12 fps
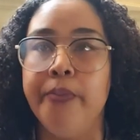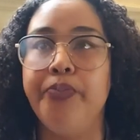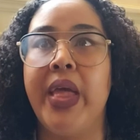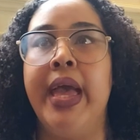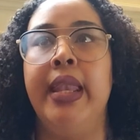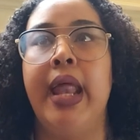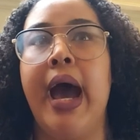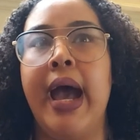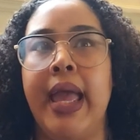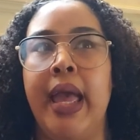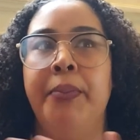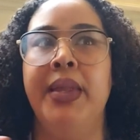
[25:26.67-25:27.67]
And
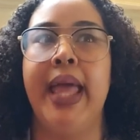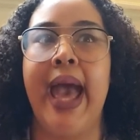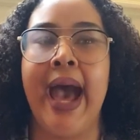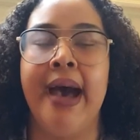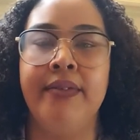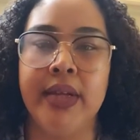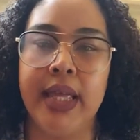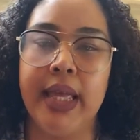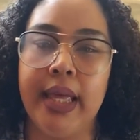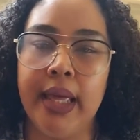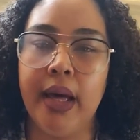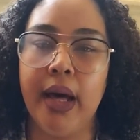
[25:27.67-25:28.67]
I am an
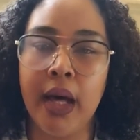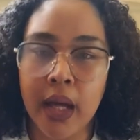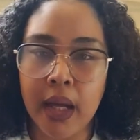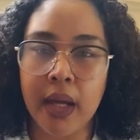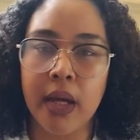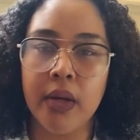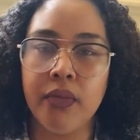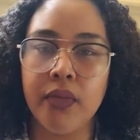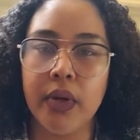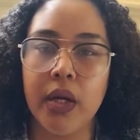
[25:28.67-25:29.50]
advocate of